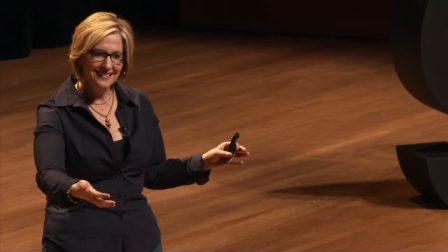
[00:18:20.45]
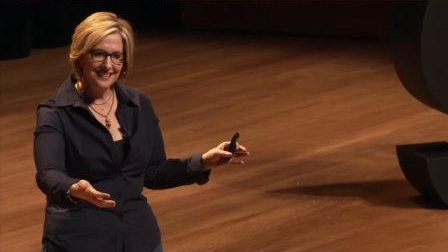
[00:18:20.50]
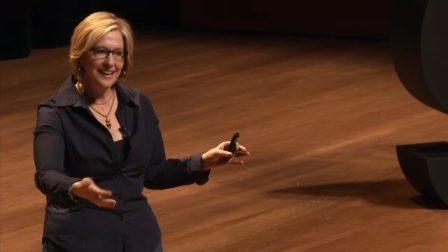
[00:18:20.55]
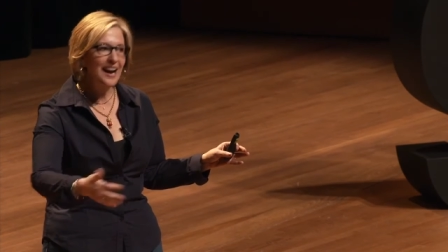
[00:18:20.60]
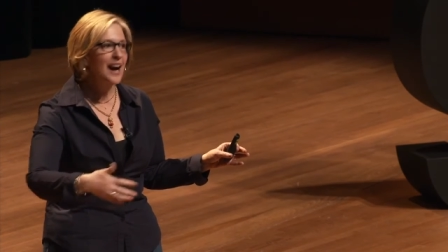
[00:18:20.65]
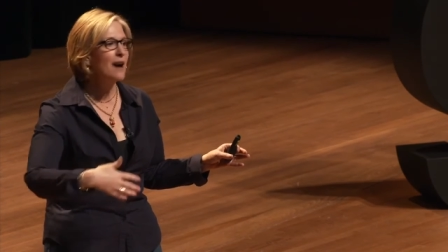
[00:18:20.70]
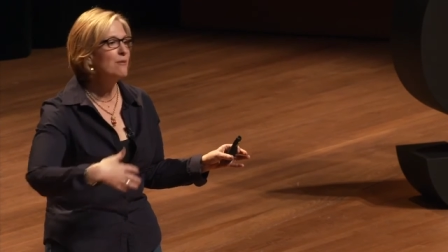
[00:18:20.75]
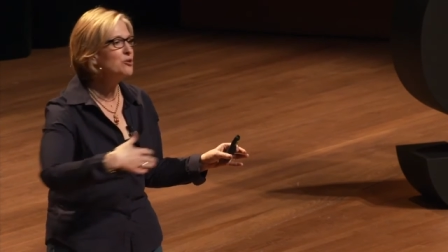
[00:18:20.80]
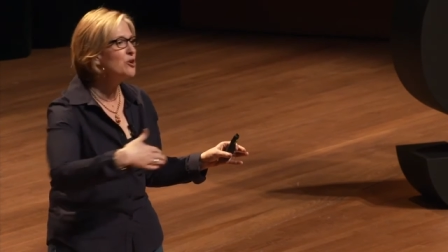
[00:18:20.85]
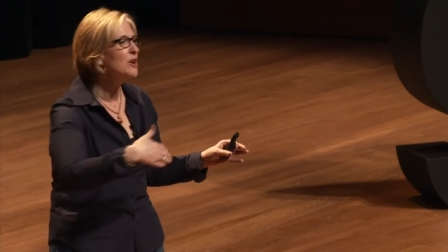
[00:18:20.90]

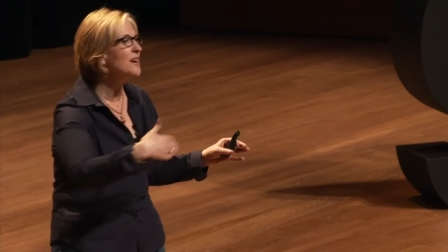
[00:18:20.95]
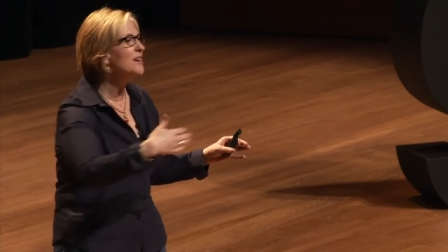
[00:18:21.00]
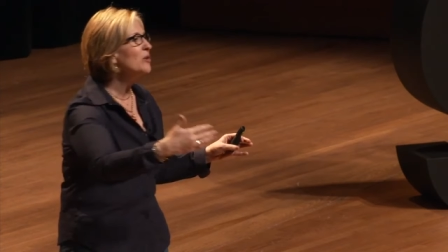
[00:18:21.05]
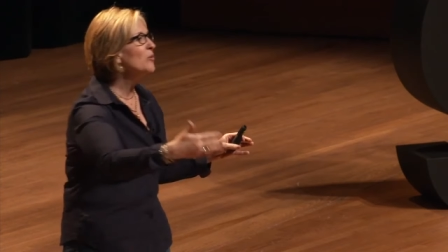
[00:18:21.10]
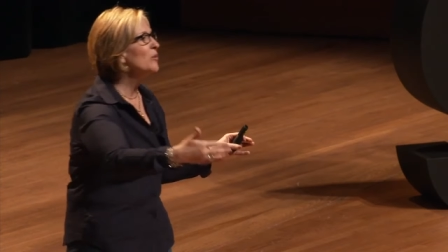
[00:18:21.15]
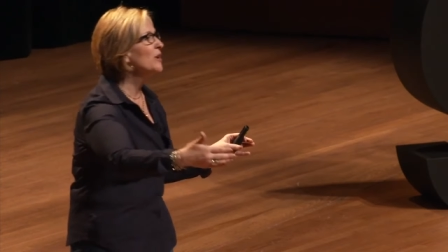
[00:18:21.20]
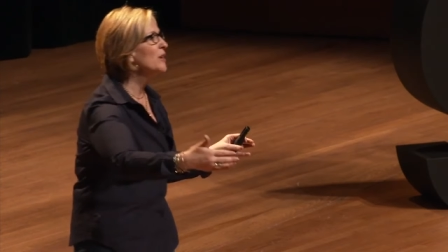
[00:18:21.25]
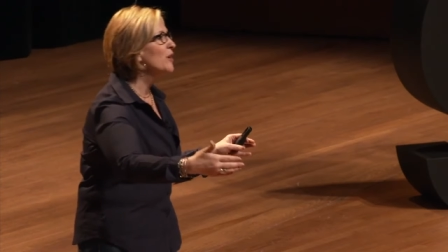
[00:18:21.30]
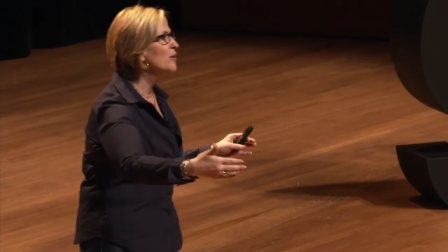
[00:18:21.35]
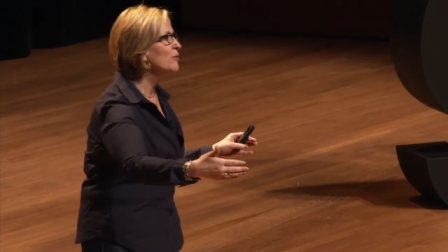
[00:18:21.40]
Like I'm trying
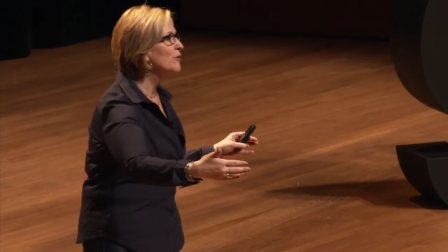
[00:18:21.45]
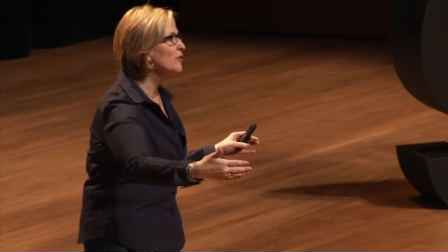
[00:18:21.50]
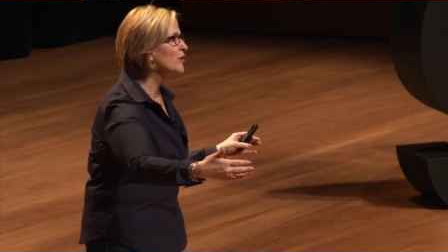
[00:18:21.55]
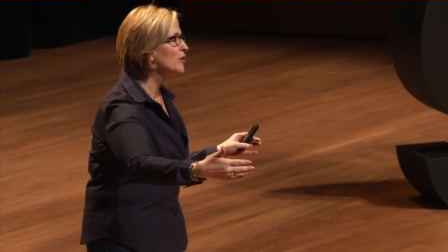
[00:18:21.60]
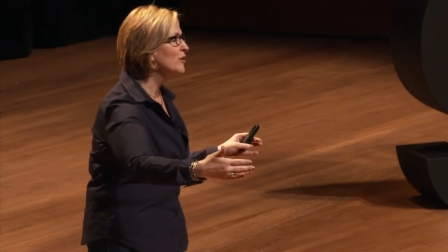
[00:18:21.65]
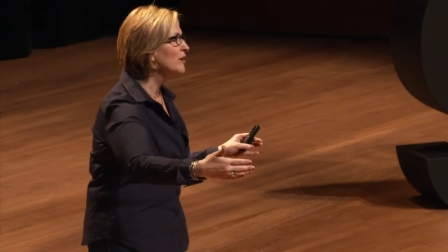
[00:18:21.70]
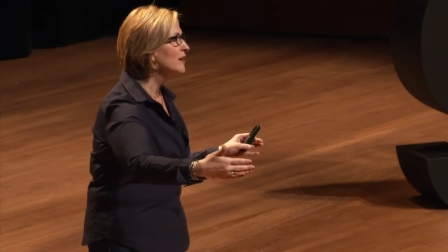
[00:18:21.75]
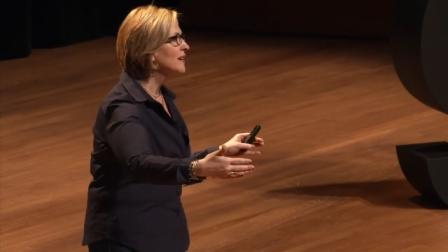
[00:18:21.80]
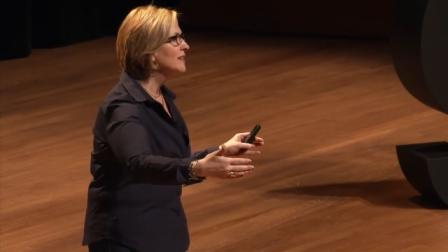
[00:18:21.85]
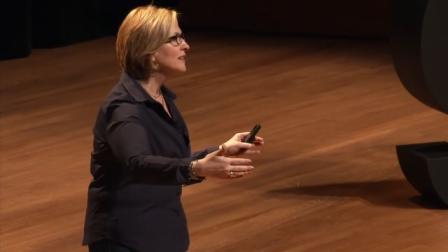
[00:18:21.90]
to win
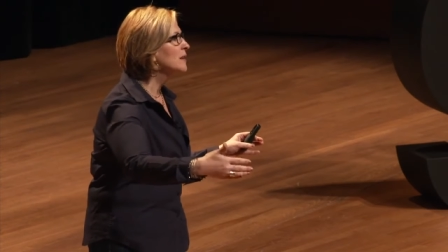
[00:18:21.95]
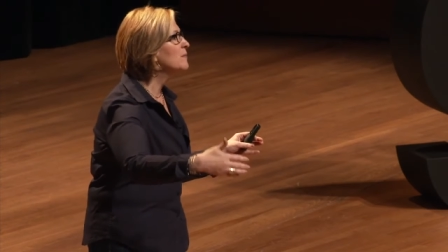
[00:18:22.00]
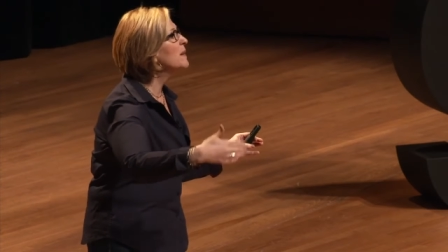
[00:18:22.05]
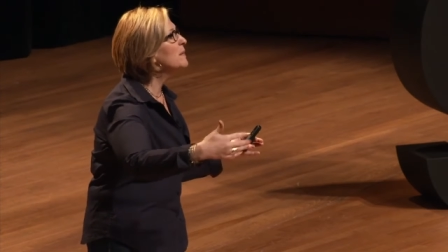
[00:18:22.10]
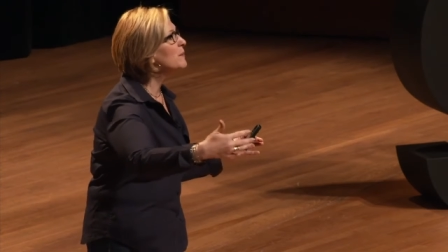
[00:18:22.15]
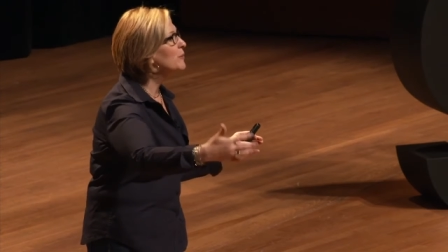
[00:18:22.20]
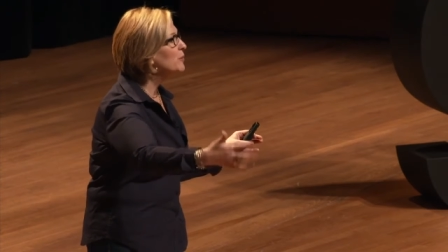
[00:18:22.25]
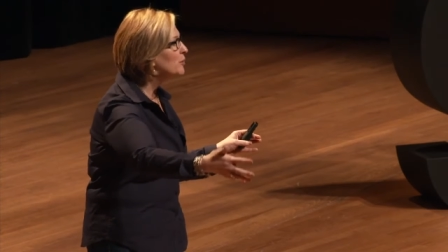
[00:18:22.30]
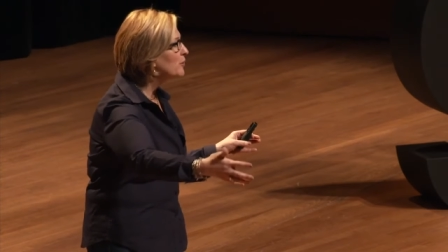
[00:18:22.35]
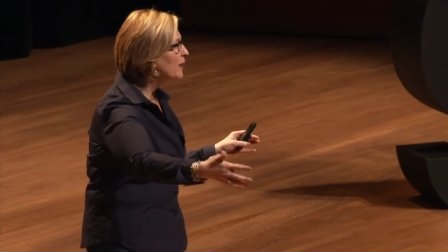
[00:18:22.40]
over the
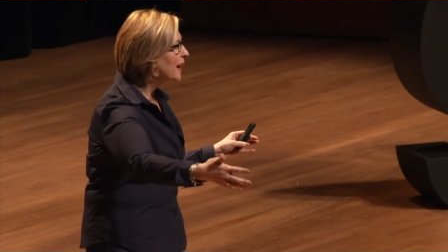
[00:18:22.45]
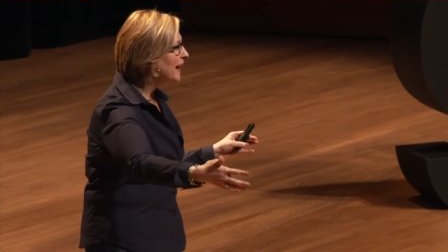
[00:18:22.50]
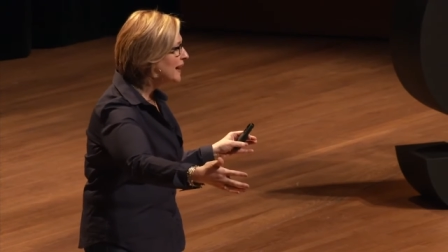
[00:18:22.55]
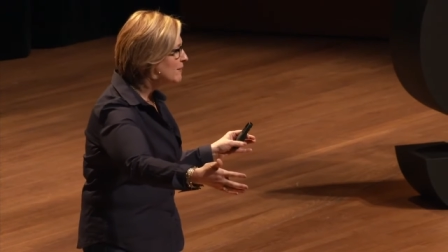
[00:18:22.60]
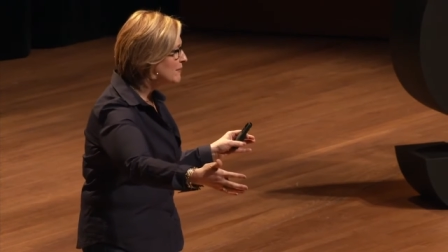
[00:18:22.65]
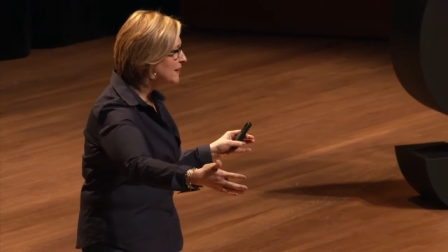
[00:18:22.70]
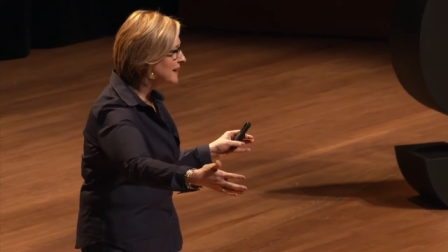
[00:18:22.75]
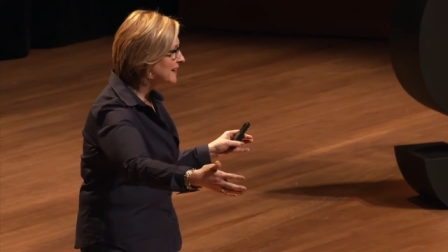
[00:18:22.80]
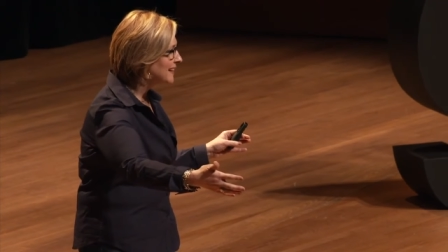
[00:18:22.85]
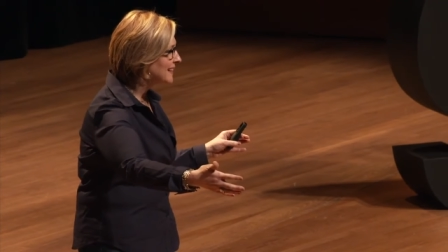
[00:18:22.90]
people who
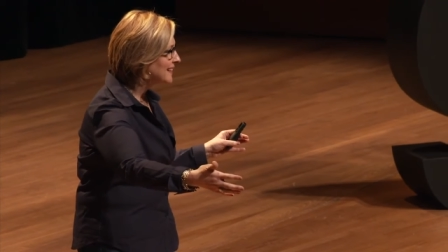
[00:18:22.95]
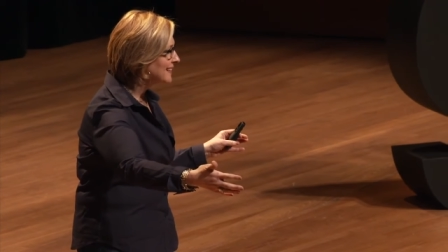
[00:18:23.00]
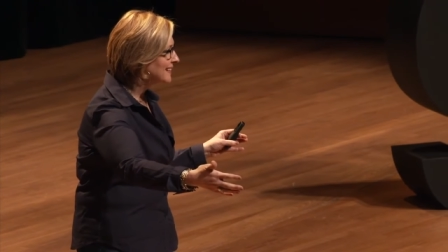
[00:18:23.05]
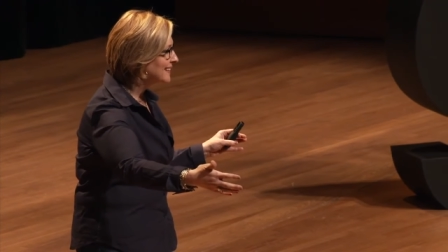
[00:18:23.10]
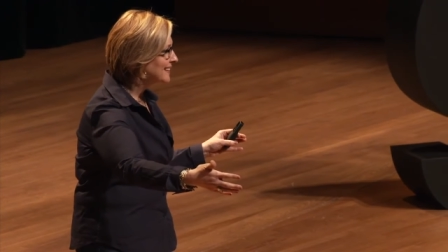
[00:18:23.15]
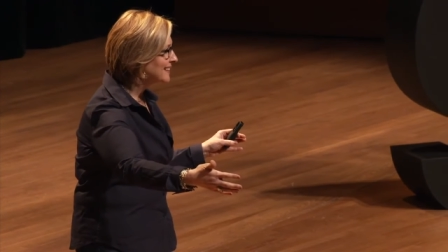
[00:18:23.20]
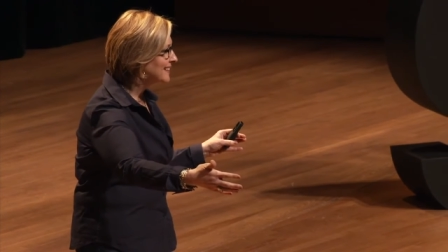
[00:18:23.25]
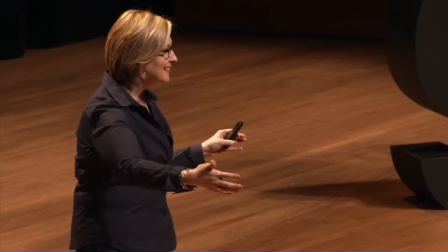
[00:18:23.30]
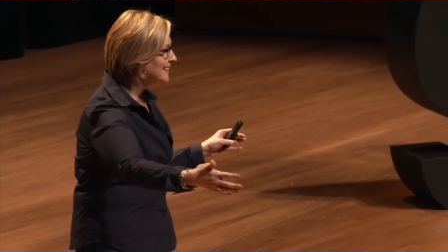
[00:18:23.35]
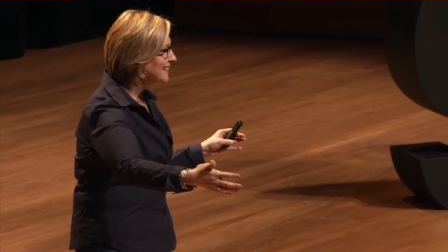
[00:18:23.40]
hate me.
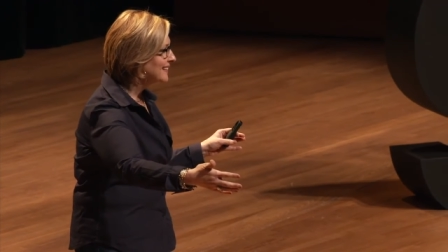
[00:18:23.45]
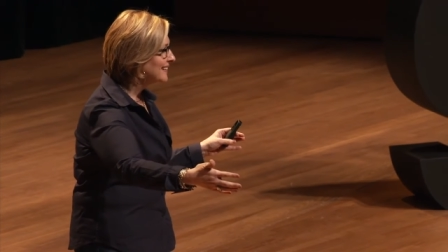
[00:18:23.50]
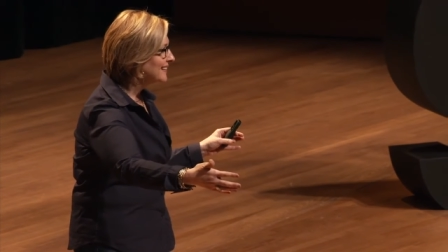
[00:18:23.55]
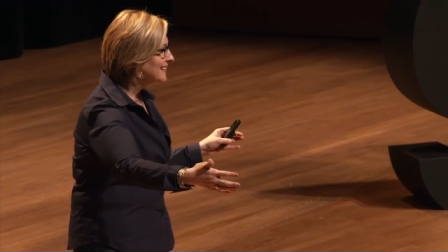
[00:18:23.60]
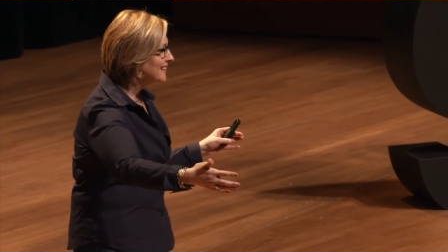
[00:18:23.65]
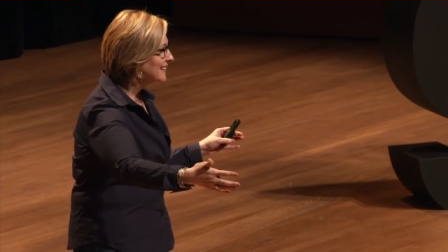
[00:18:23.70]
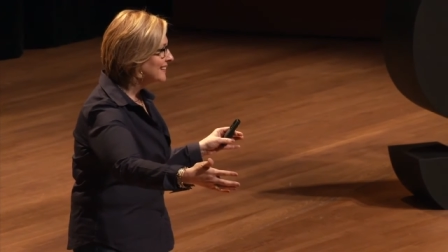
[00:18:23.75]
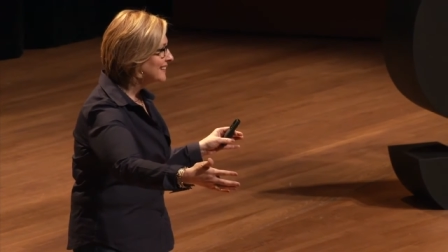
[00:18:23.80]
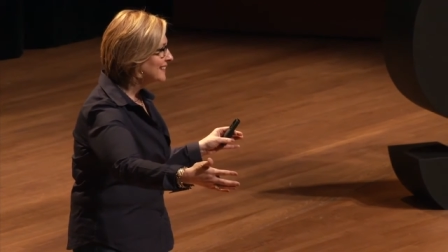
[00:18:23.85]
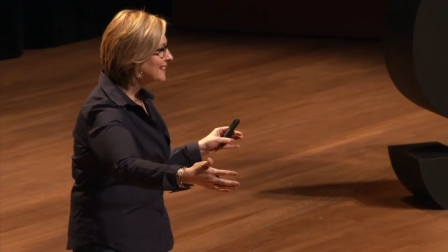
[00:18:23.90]

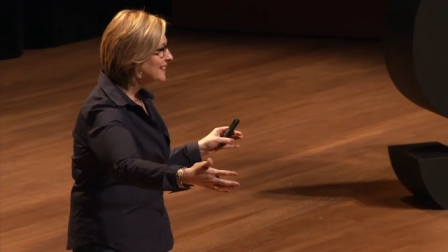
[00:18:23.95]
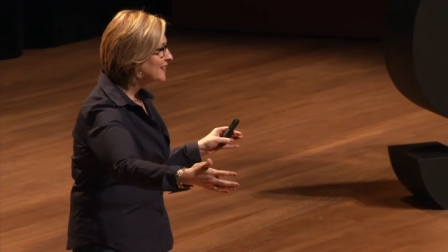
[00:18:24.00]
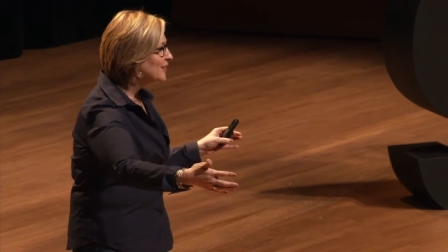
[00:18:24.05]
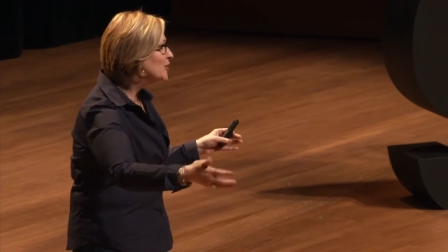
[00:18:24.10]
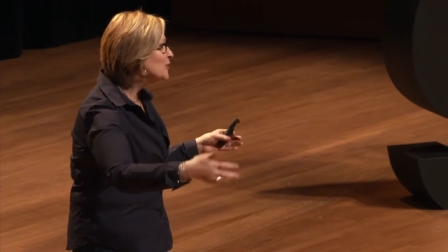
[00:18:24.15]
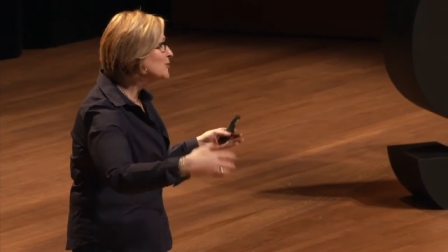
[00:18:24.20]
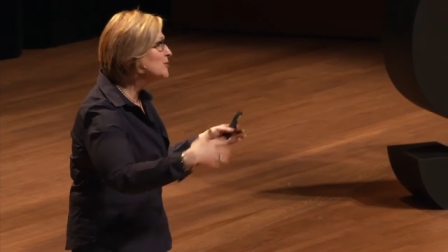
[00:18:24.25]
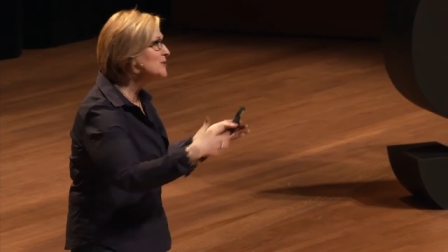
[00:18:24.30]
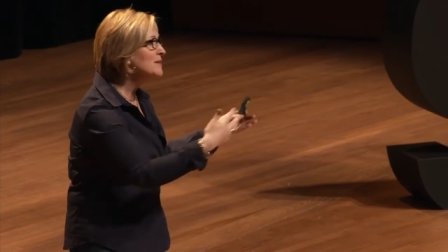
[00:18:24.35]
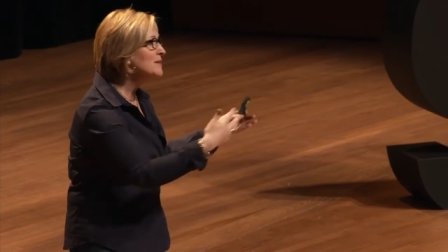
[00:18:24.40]
You